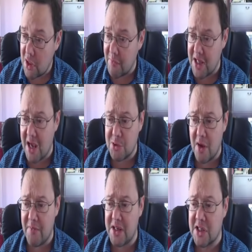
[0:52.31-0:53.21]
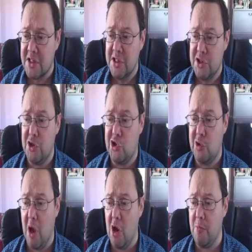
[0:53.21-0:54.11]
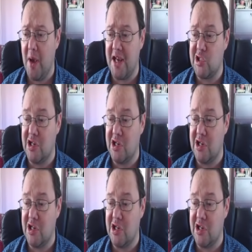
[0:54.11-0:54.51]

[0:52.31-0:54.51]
the Gav's Weather Vids YouTube homepage.